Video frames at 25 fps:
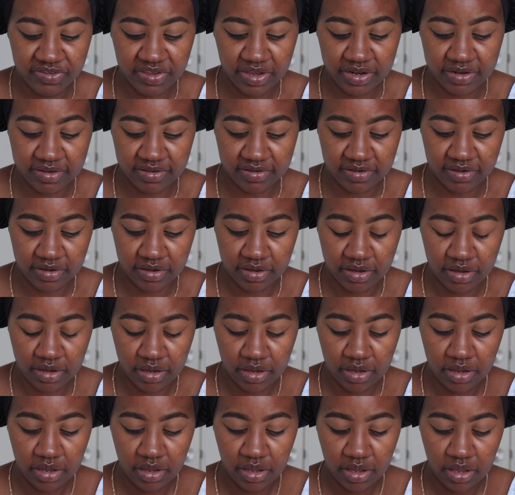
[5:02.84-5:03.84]
it
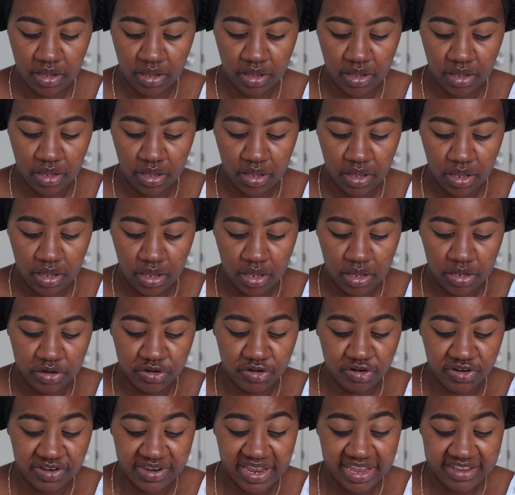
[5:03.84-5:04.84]

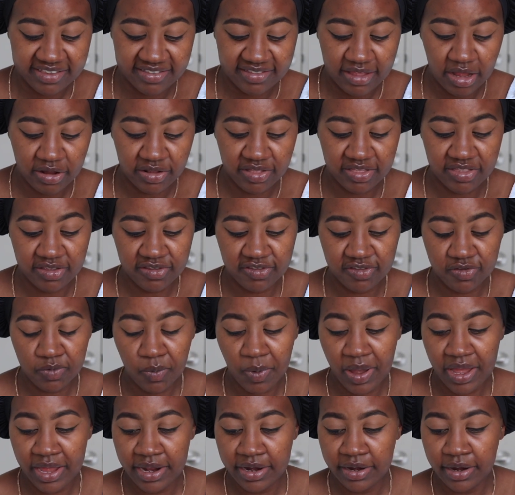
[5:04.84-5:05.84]
to test out this
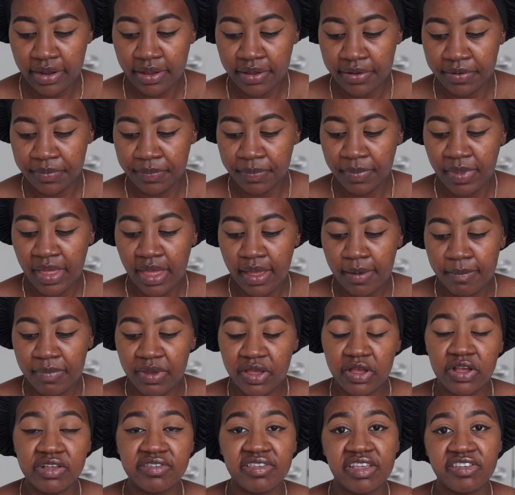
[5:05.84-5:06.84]
one.
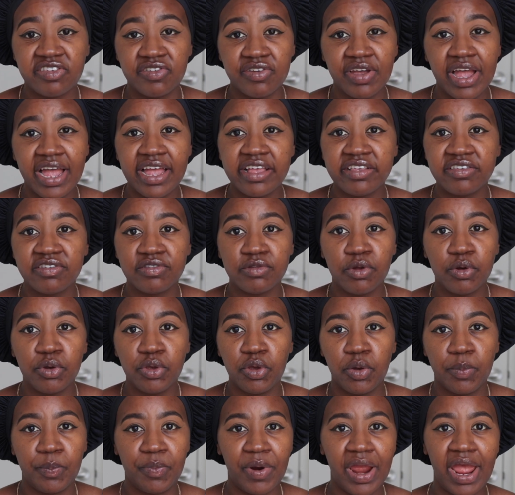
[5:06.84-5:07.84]
because as you guys know,
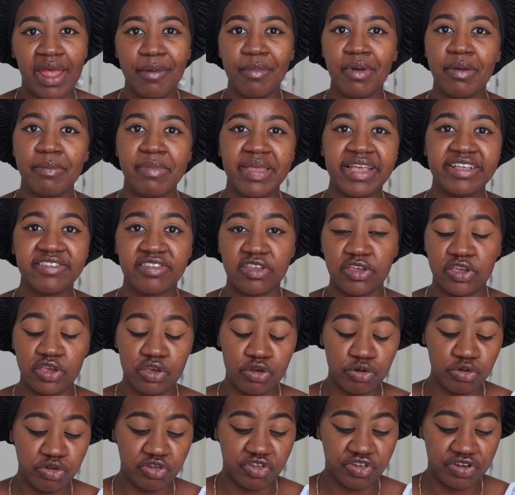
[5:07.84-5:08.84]
your primer makes a
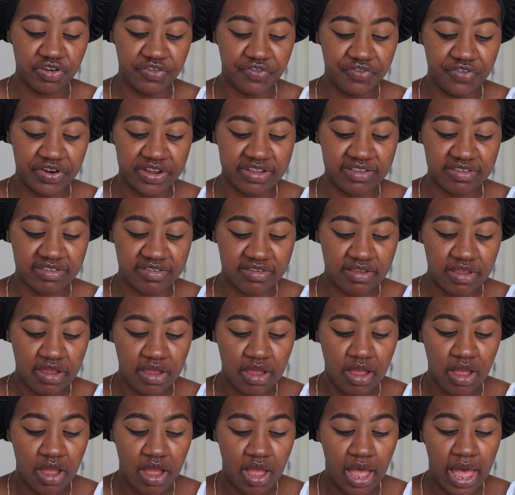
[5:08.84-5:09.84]
huge difference
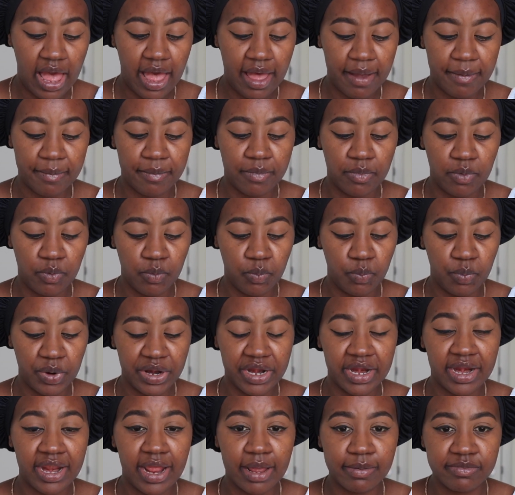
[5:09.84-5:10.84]
when
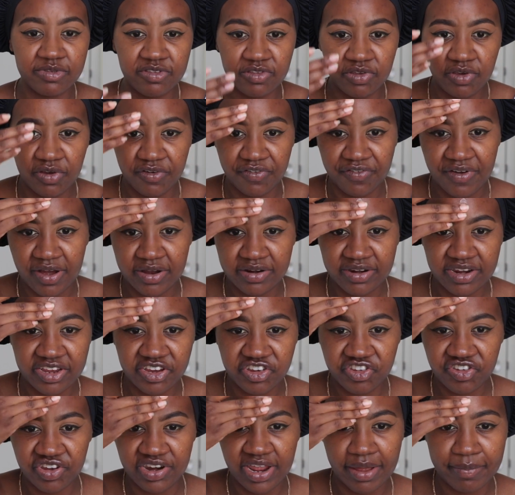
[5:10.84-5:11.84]
it comes to your
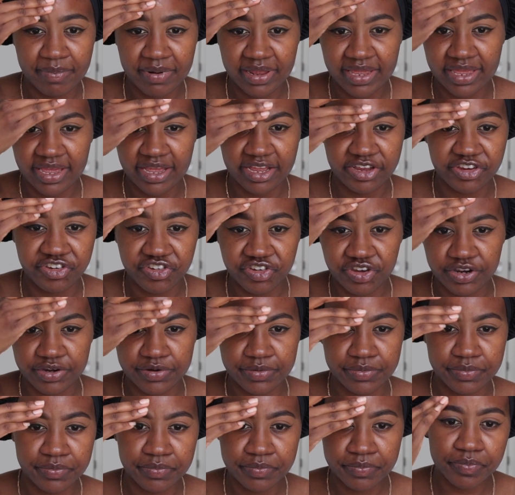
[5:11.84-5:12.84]
foundation application.